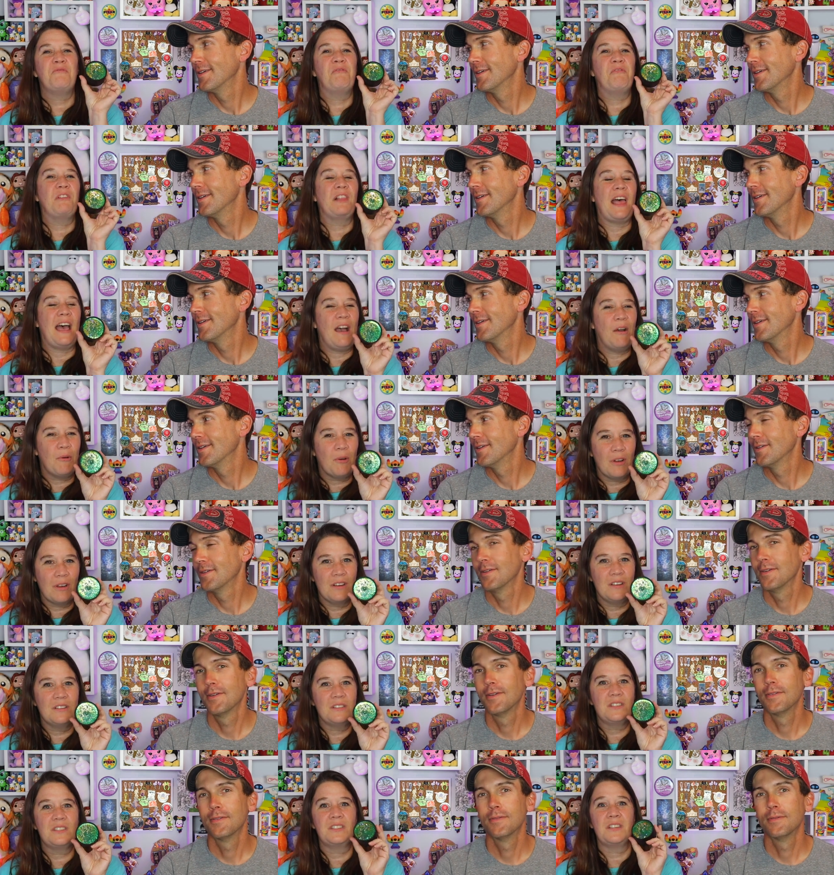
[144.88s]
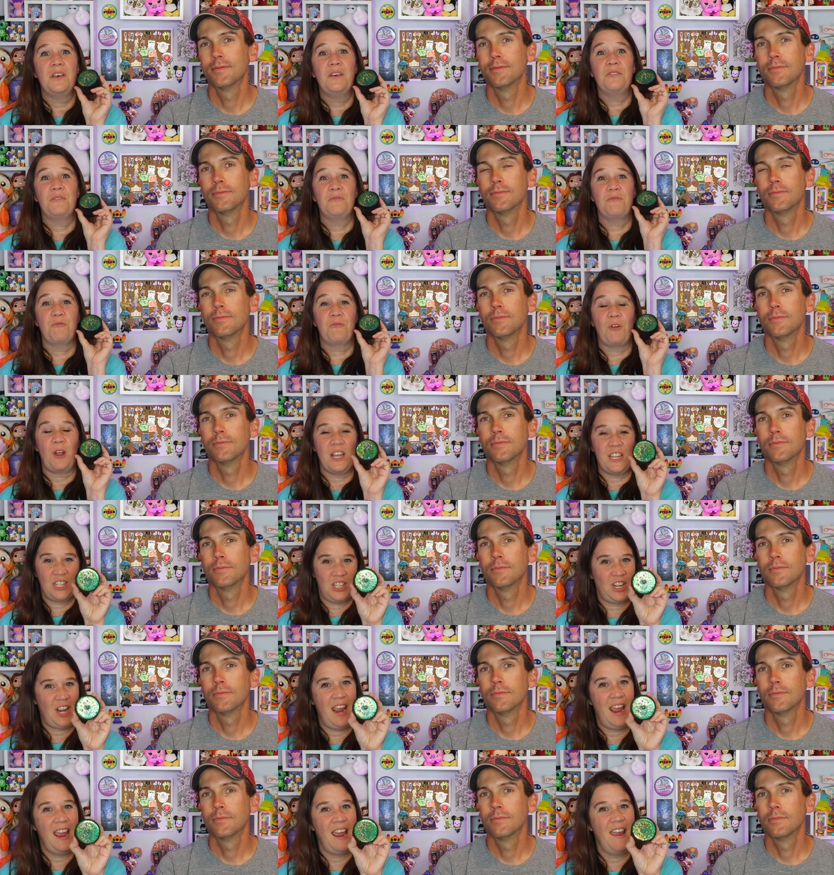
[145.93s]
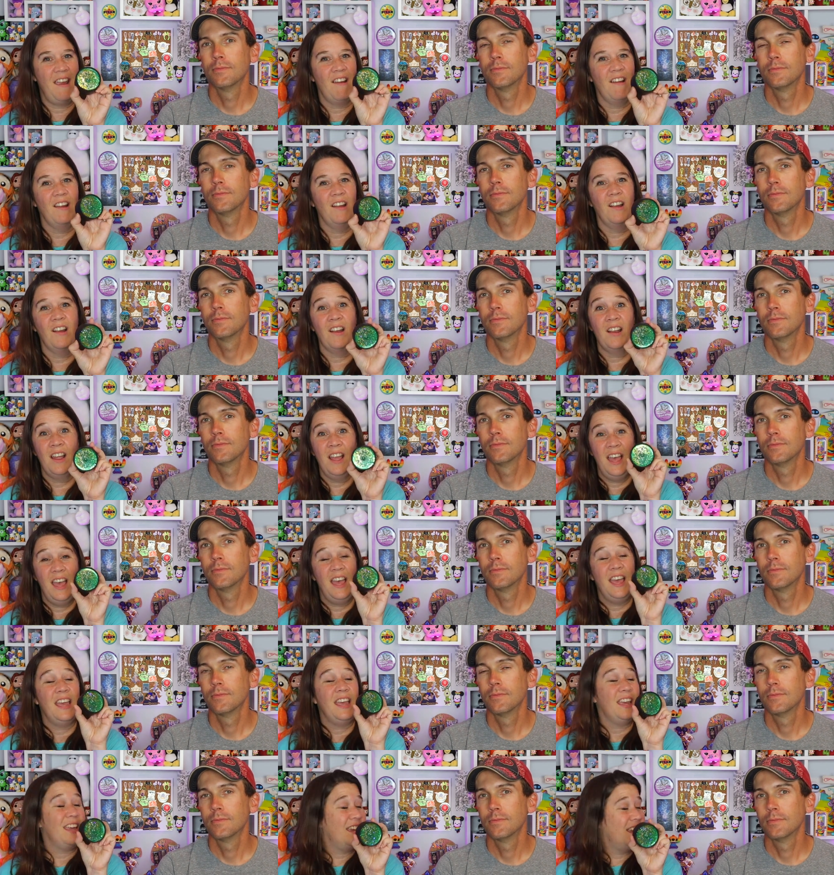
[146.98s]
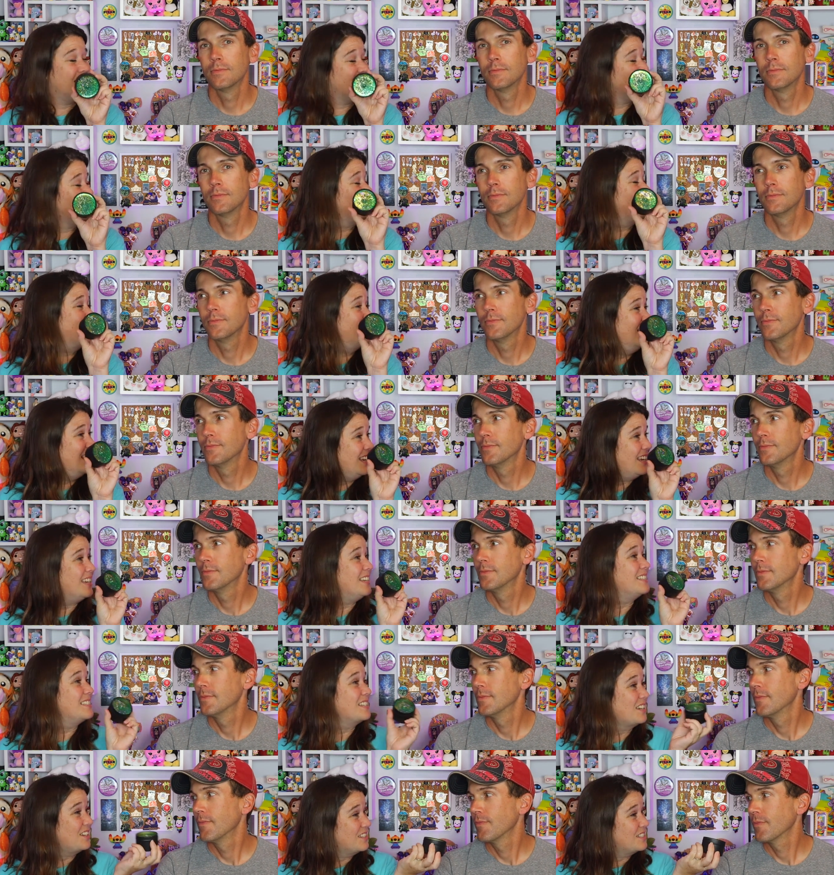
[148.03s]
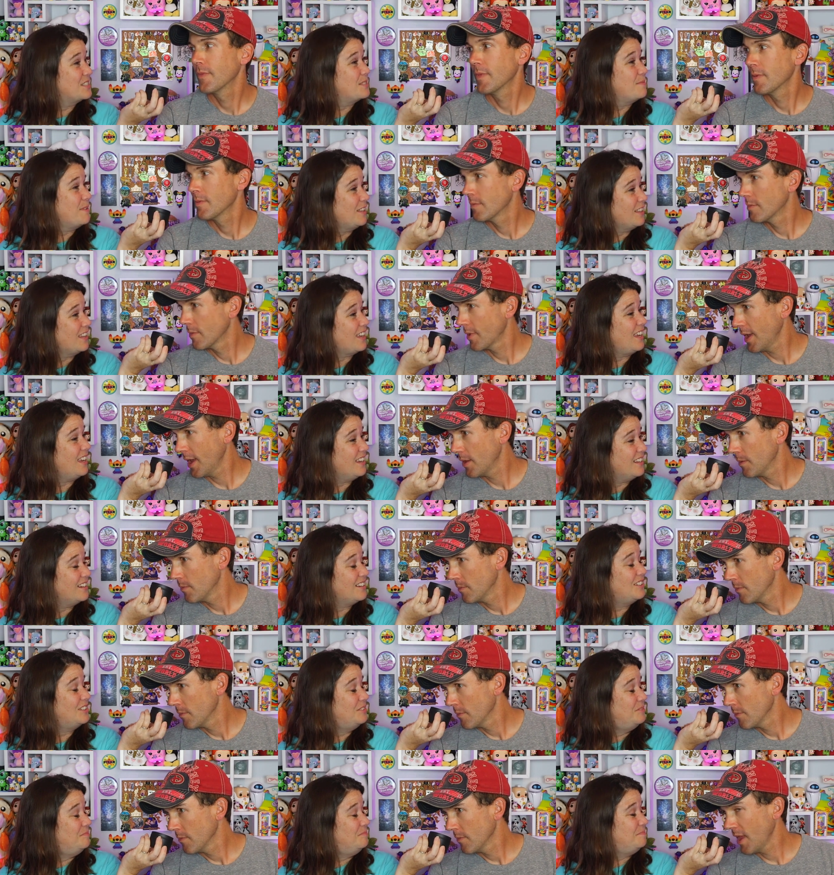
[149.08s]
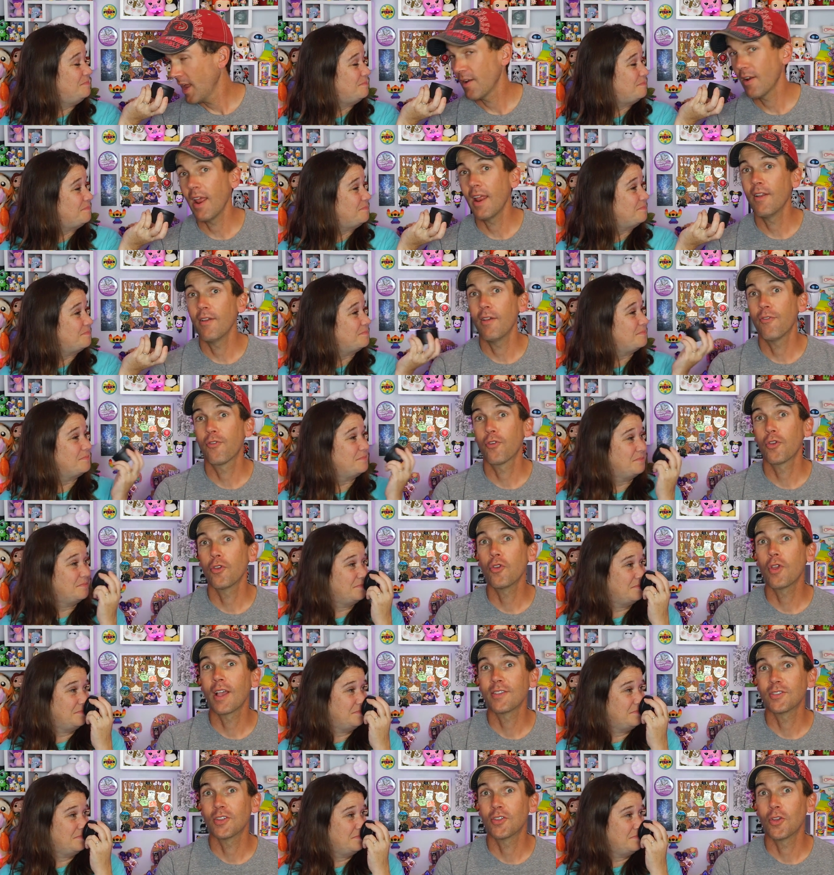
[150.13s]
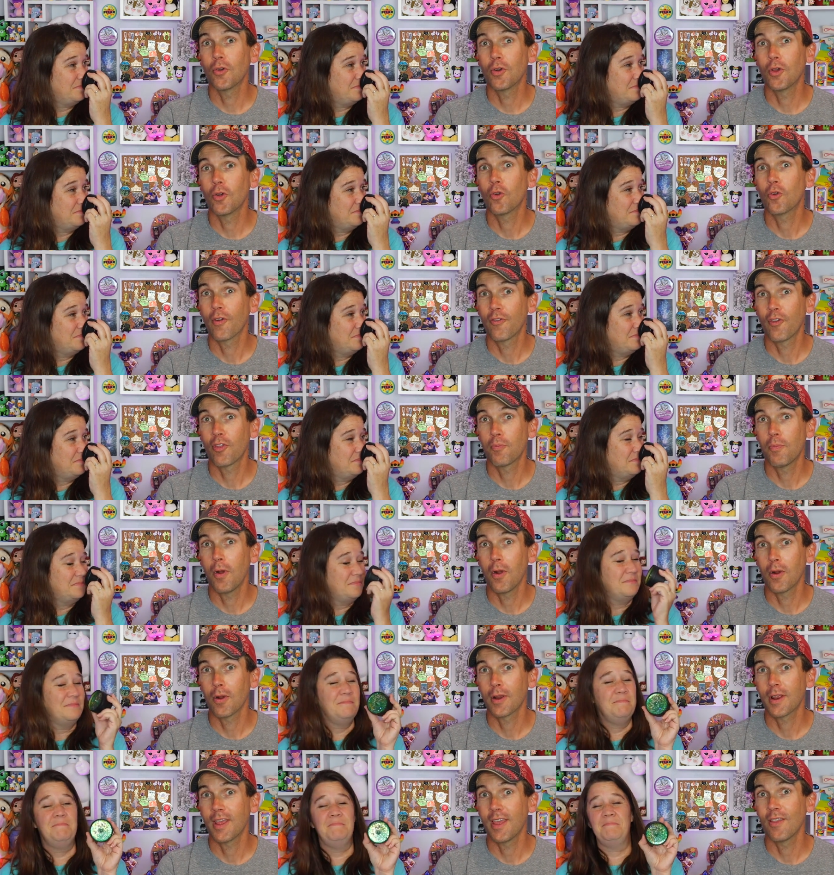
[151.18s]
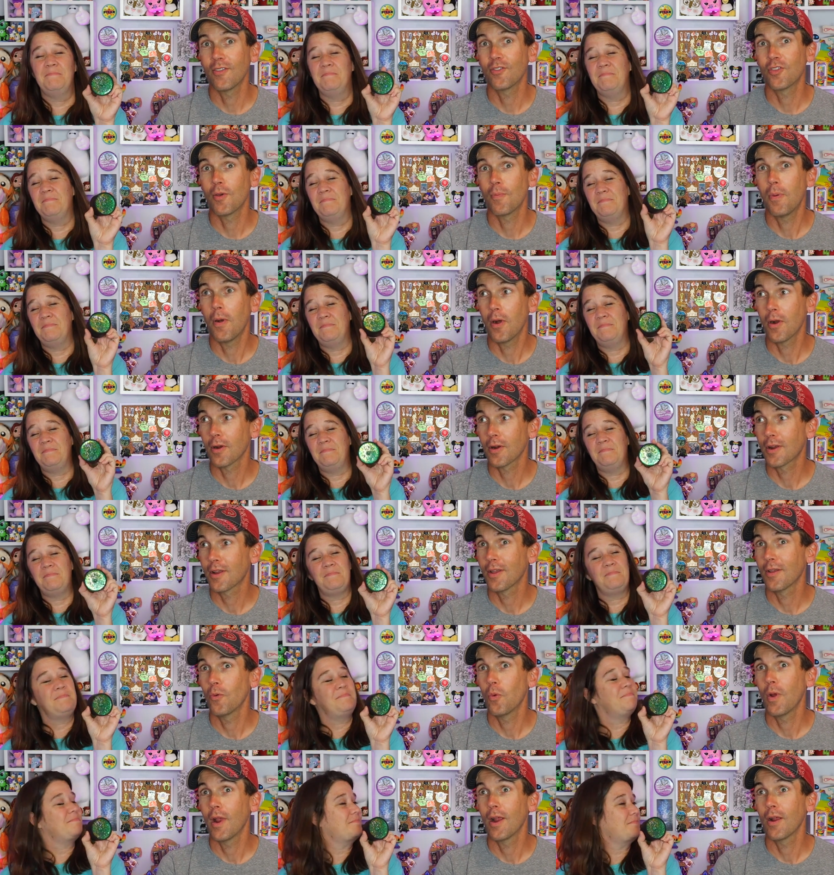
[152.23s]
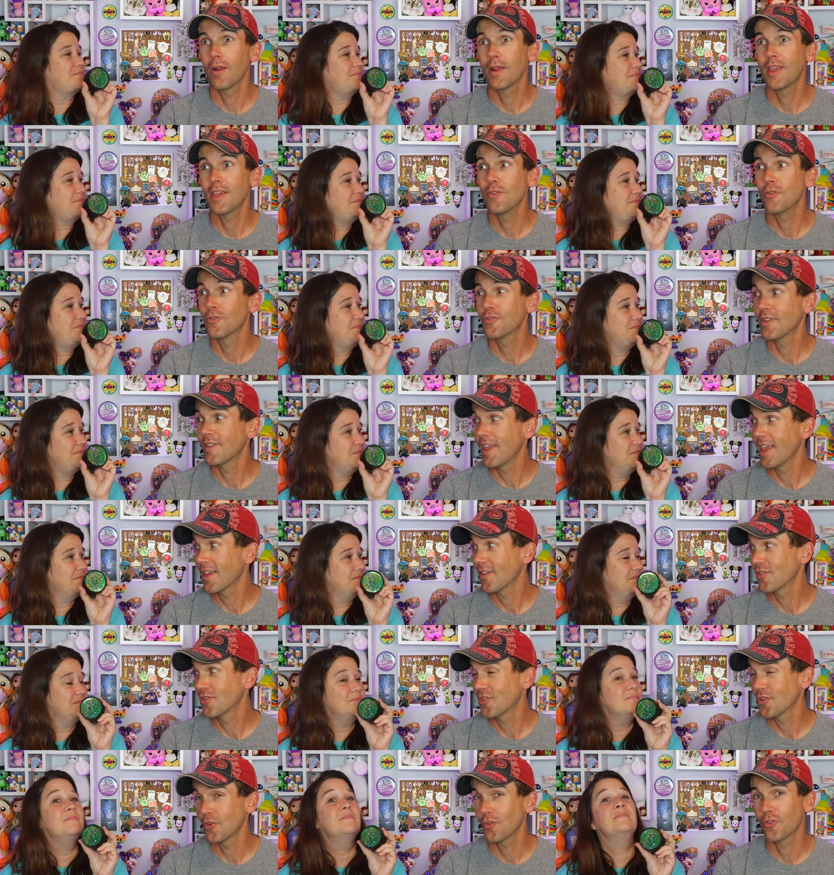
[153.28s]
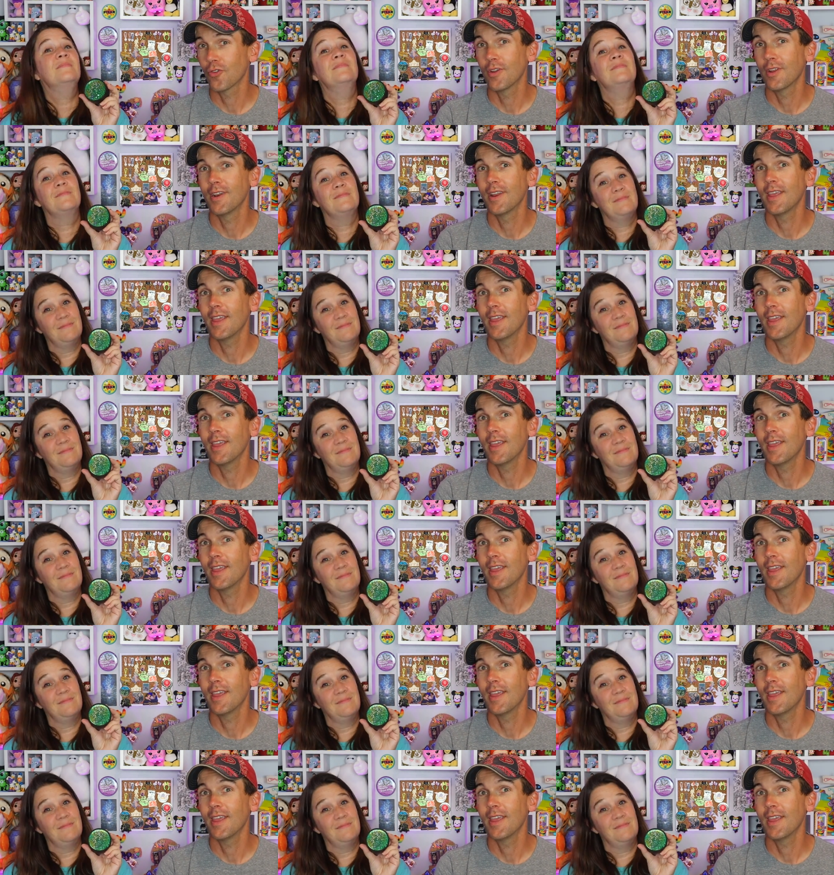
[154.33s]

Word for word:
Speaker 1: flowers, fresh air. It is a good smelling candle.
Speaker 2: And, and, for you guys that don't know, Griffith Park is the park where he used to take his children